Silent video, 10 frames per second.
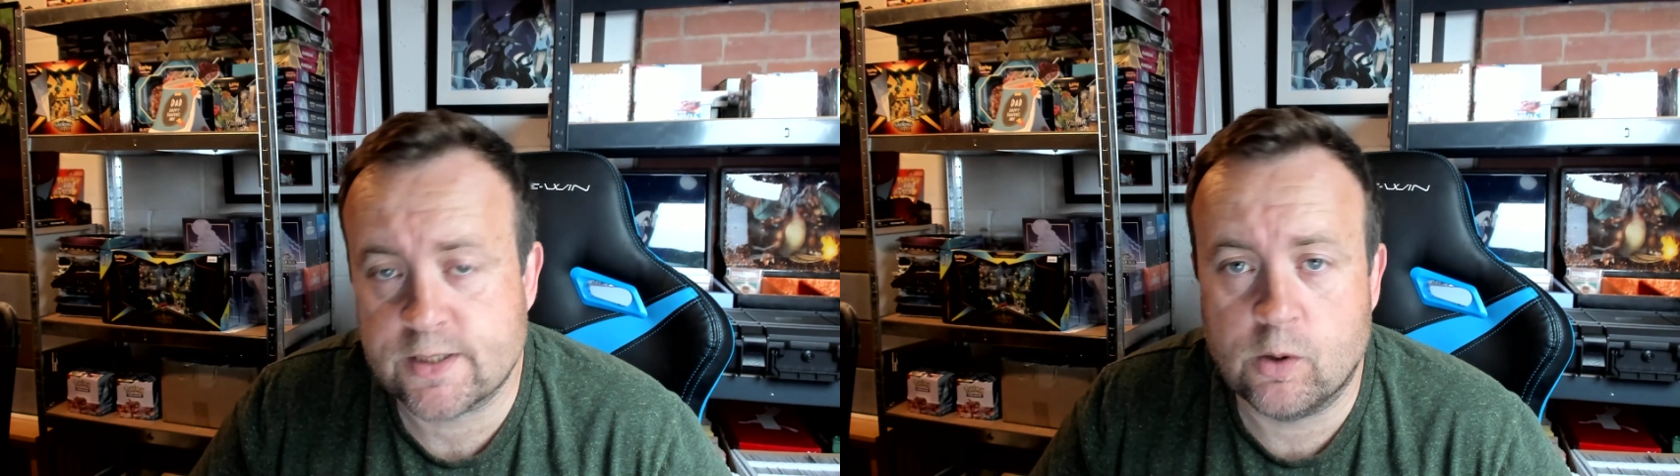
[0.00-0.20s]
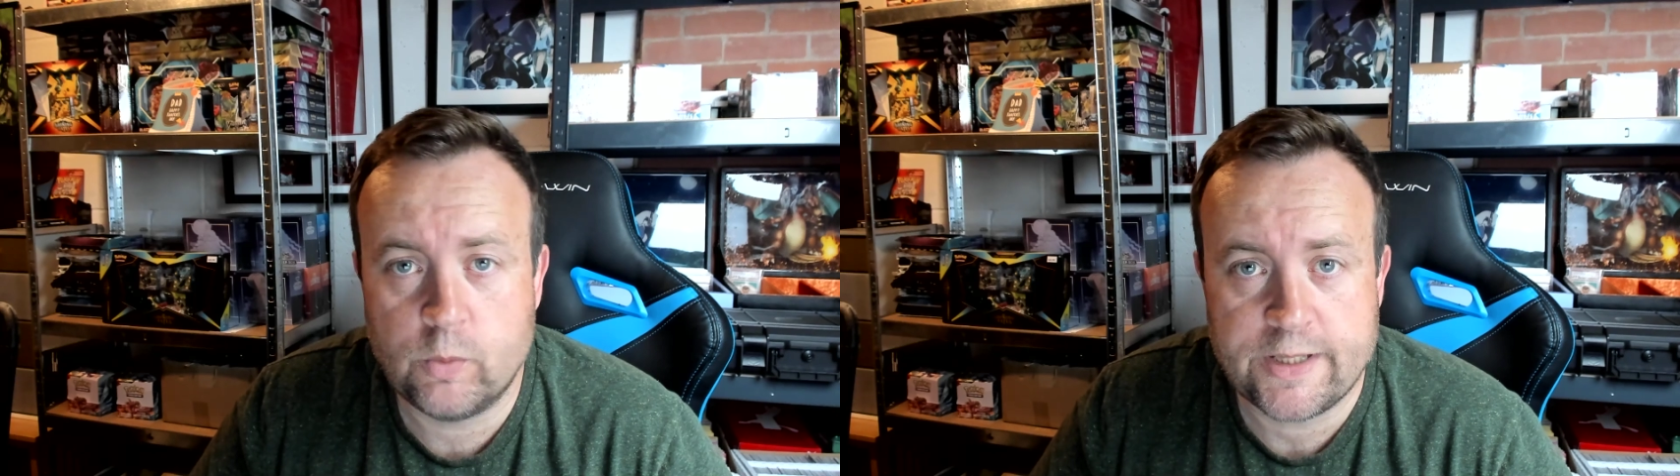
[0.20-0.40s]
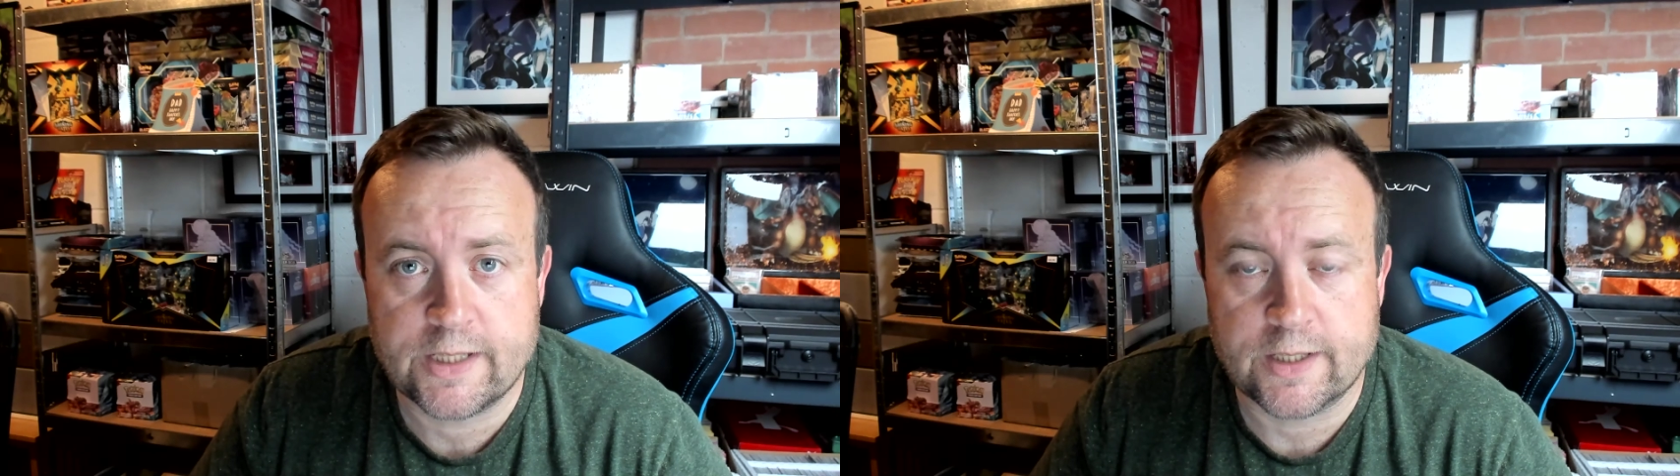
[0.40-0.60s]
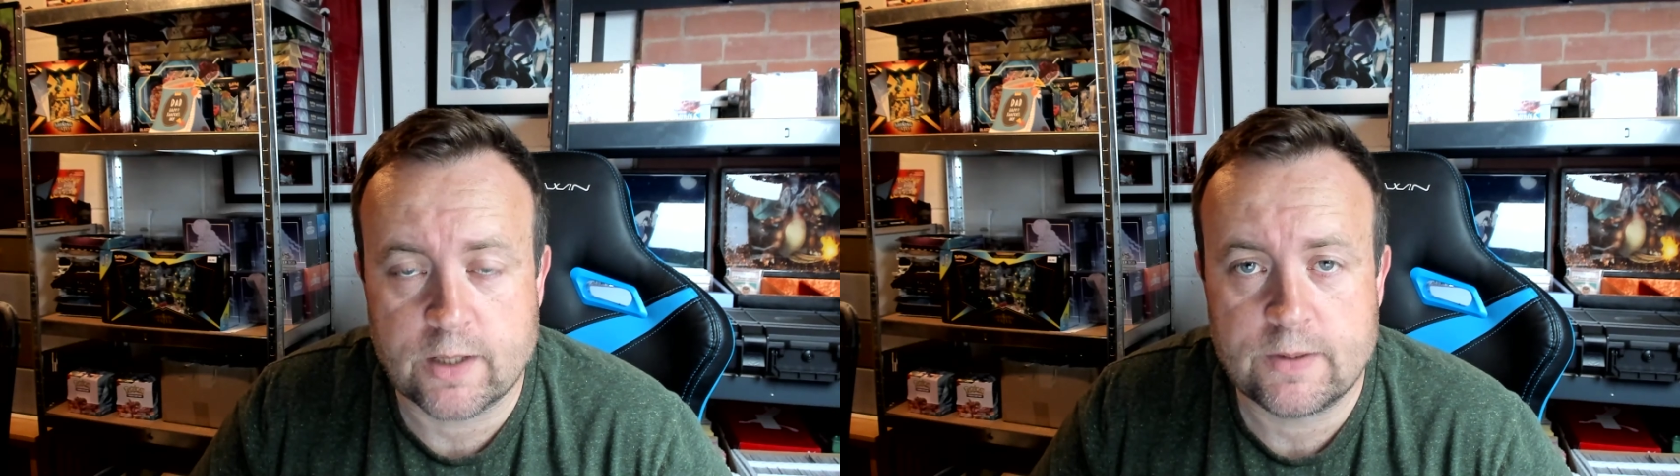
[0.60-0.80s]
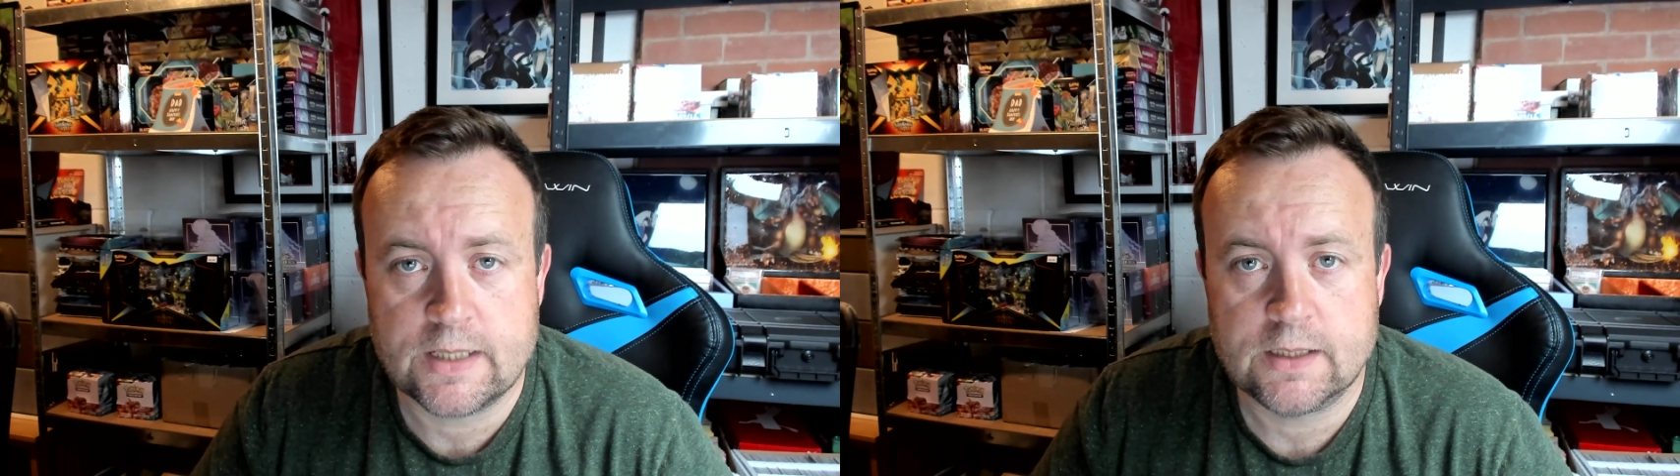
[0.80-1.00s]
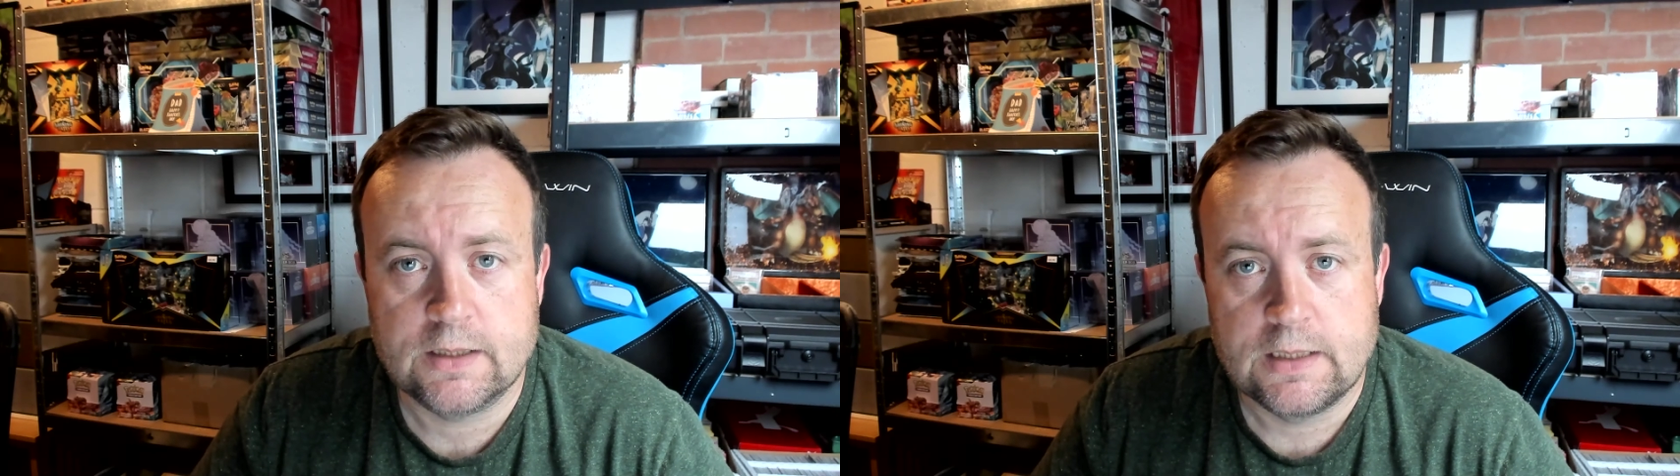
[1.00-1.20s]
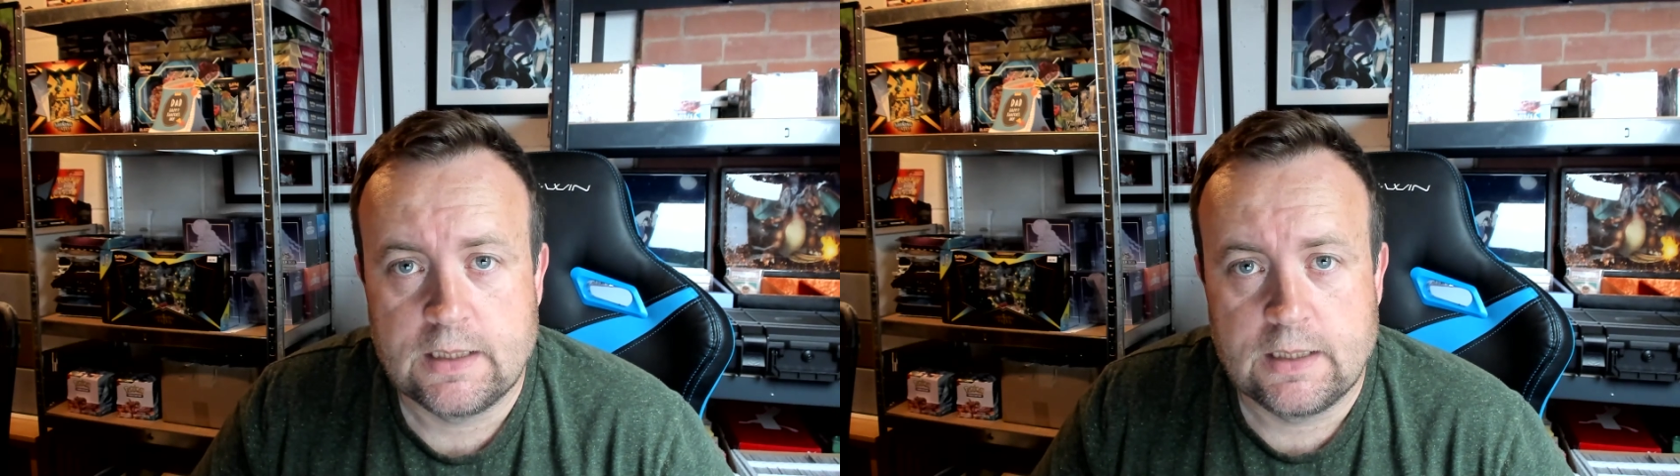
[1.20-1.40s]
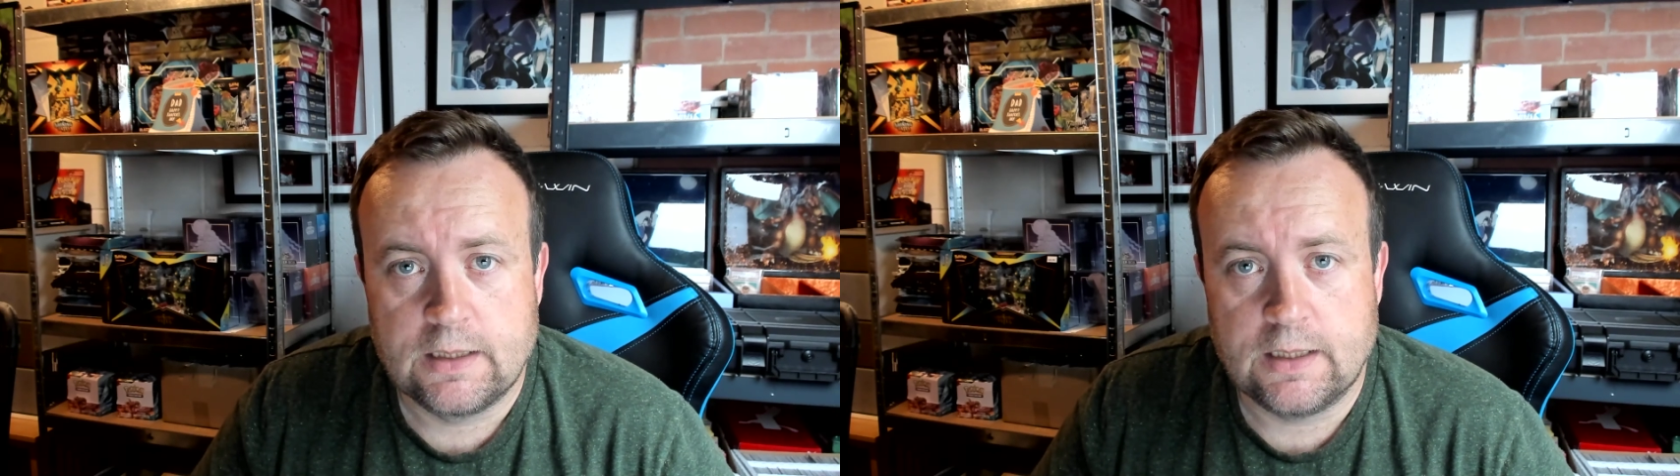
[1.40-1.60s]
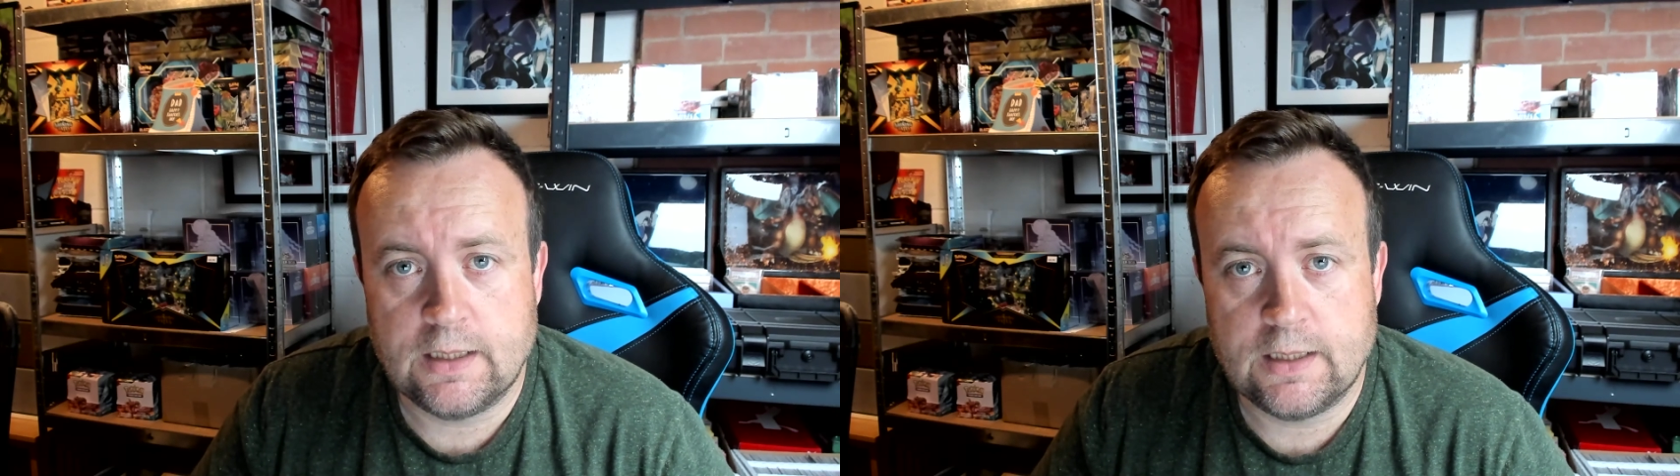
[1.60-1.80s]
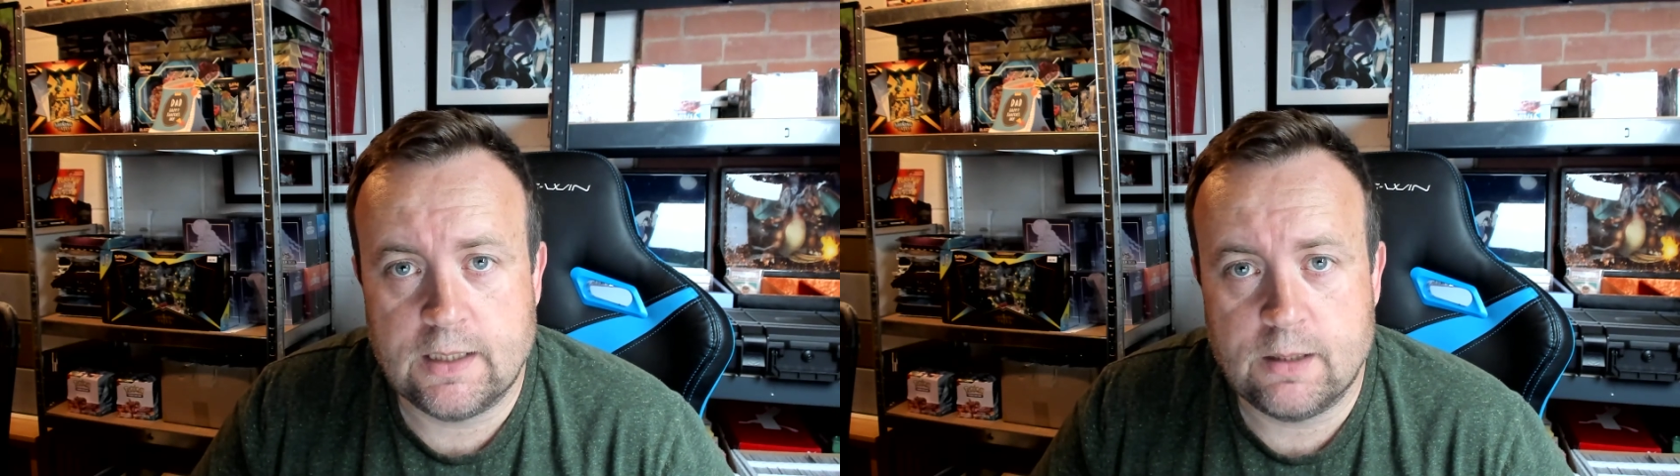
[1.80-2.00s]
so a week ago,
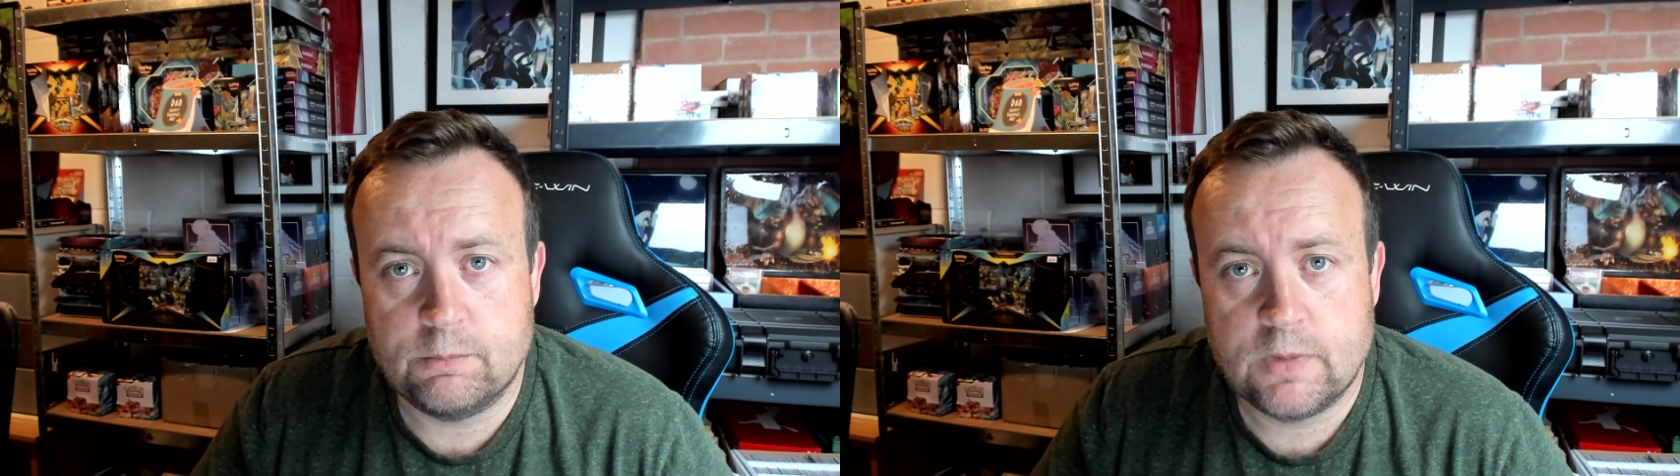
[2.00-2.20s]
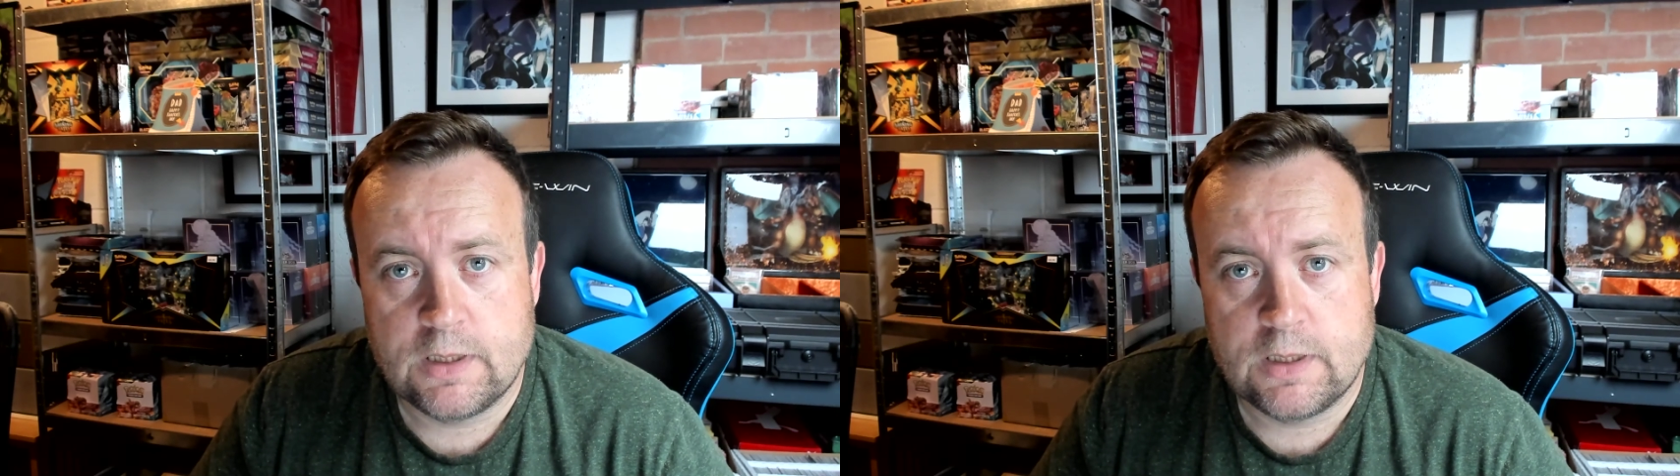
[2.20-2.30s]
yeah.